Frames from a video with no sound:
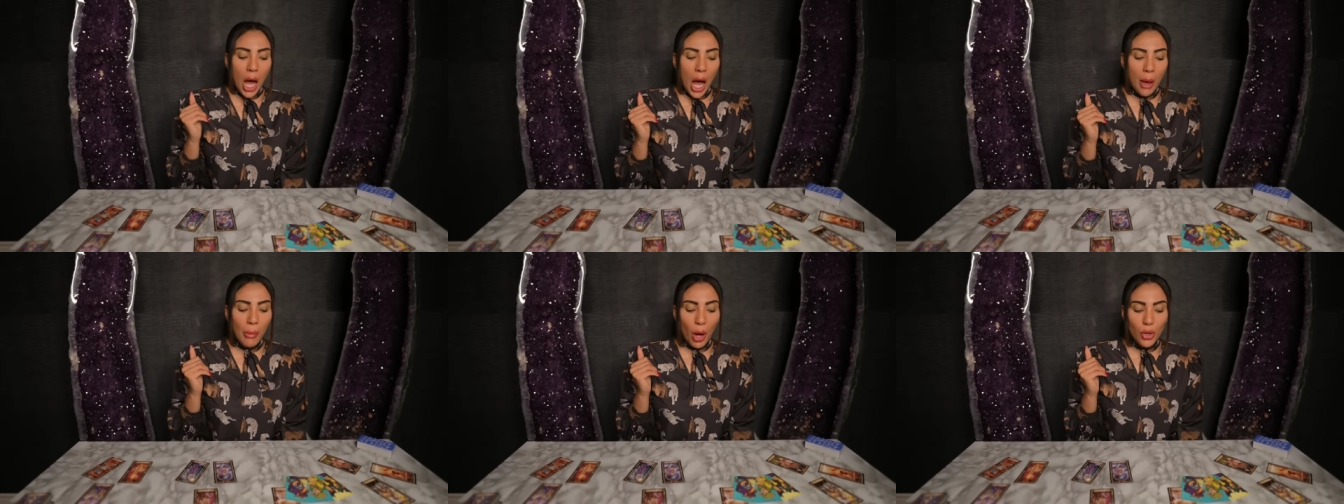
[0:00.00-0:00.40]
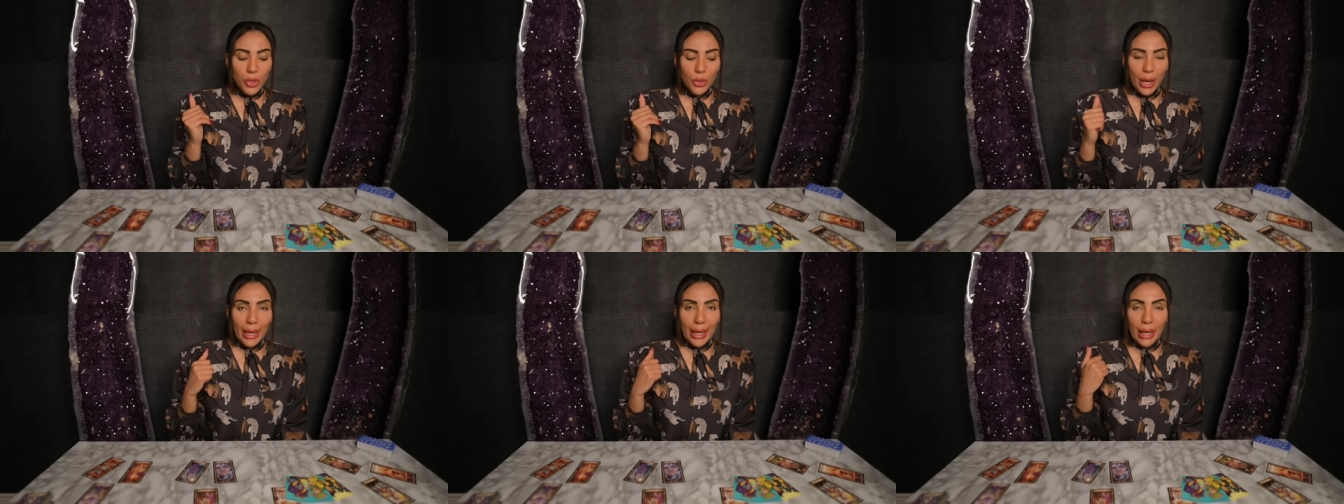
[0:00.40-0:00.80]
I'm
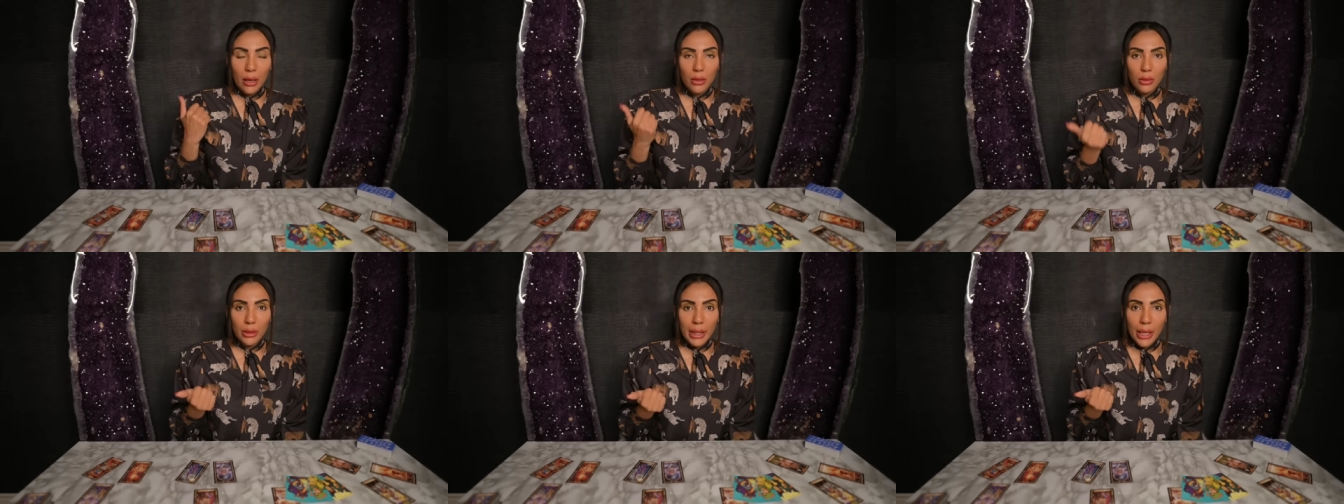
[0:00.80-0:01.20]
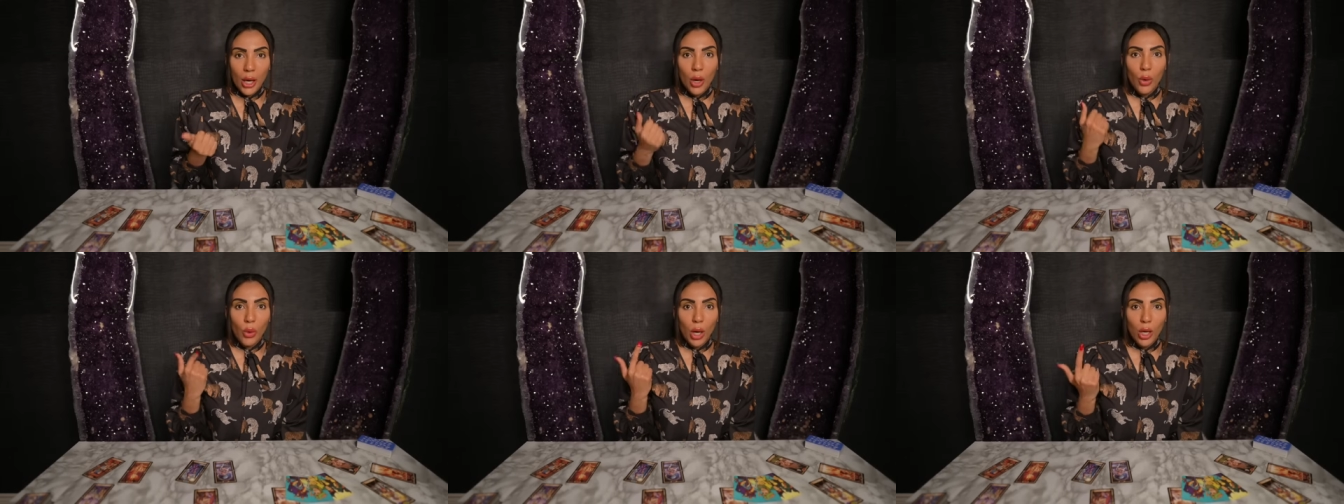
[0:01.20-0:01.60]
also getting a
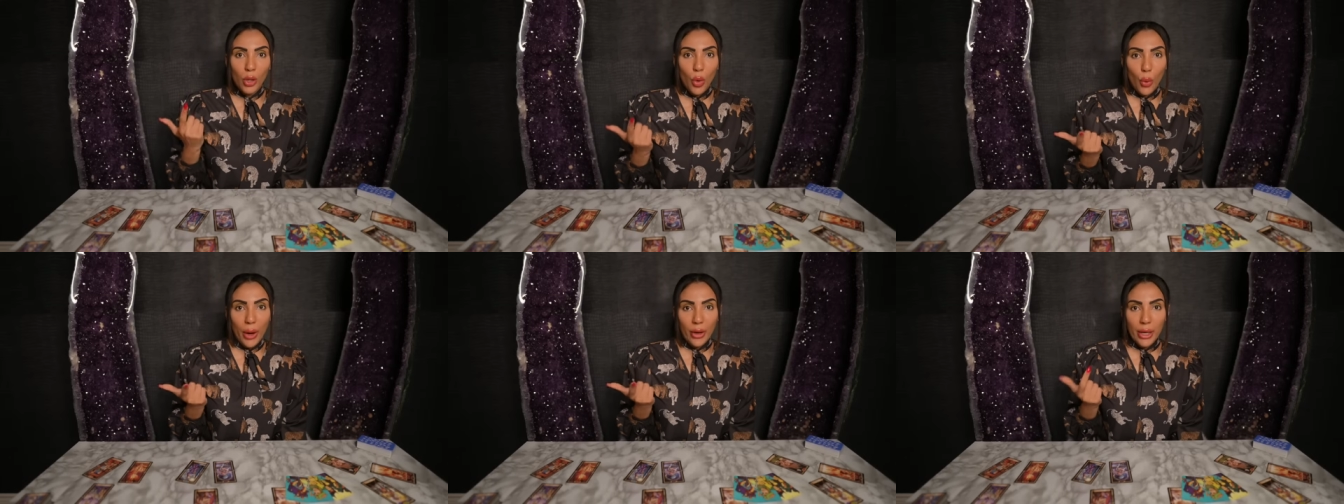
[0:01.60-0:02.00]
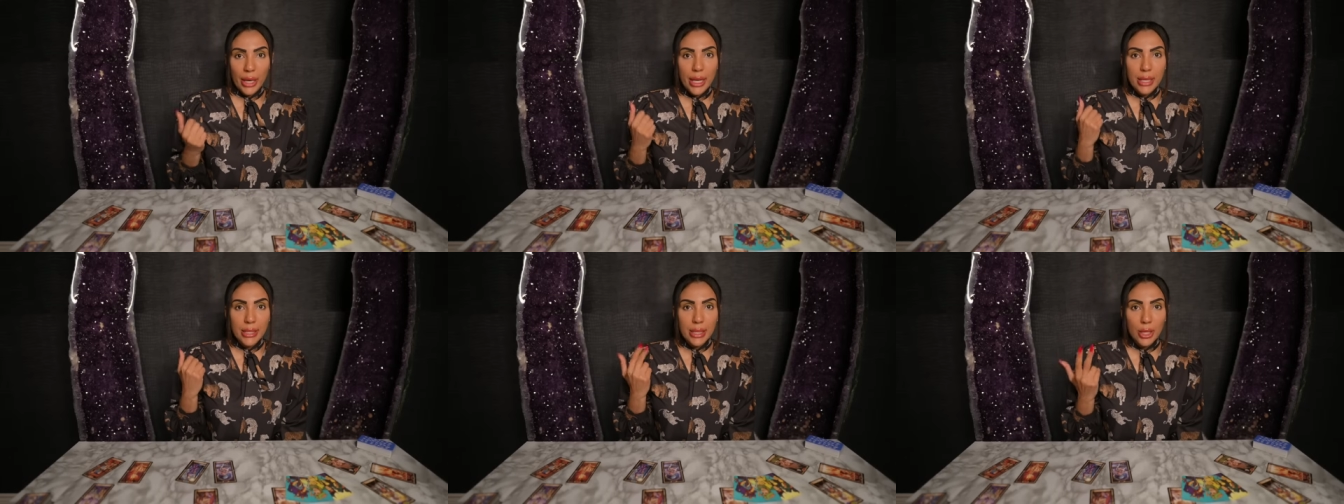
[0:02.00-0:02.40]
Leo,
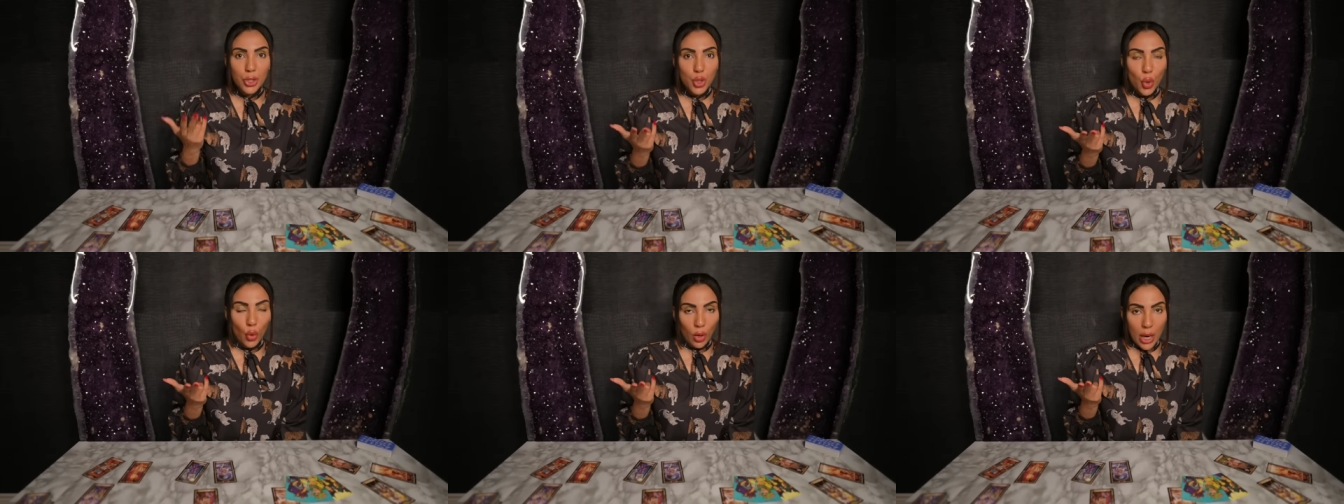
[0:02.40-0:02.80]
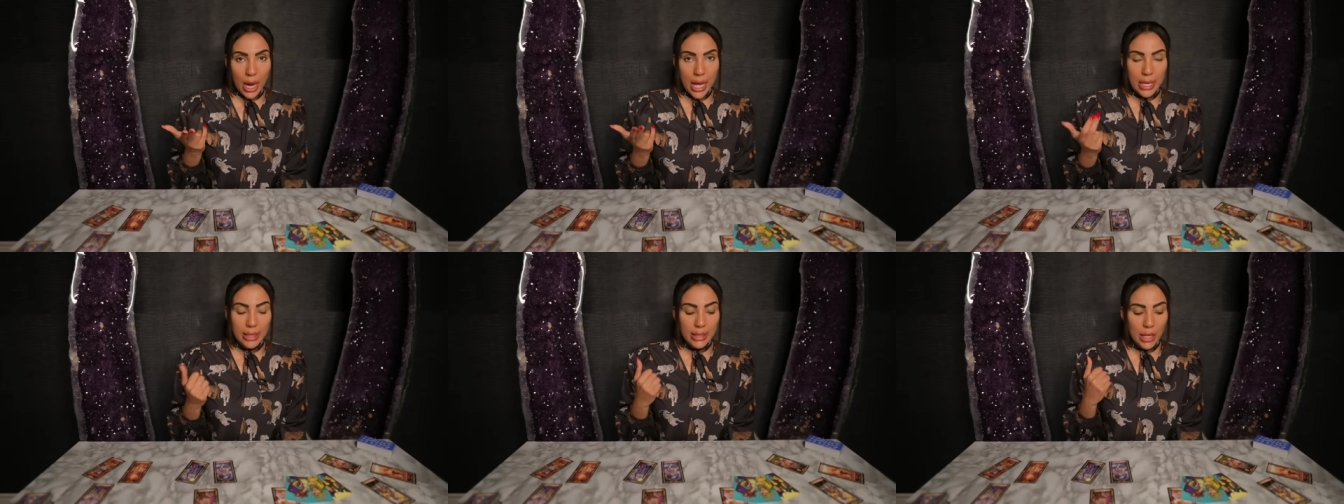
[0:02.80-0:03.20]
Aquarius, a
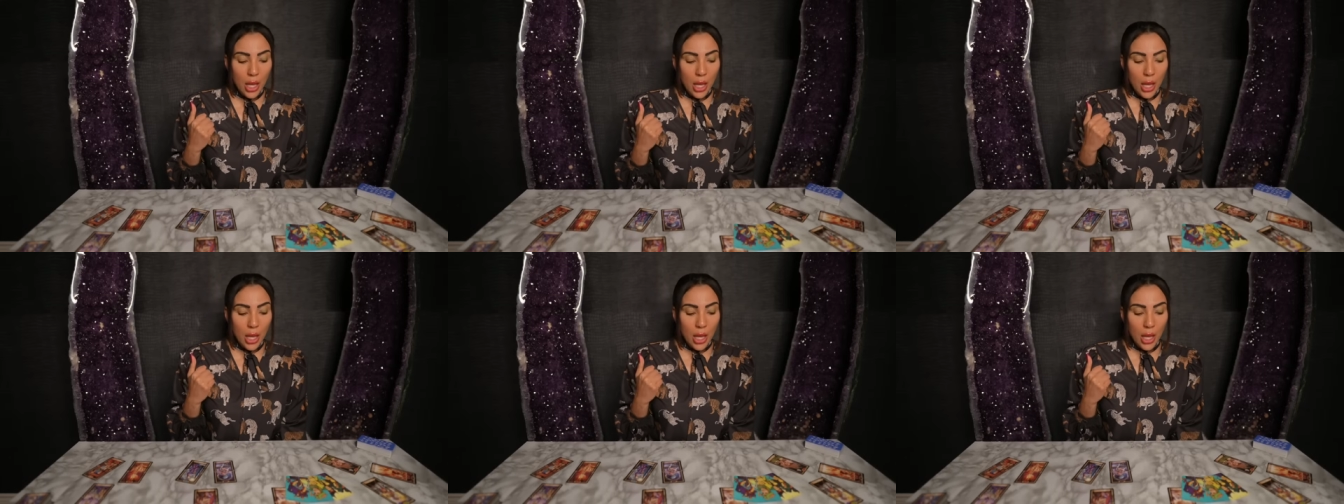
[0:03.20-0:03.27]
Taurus,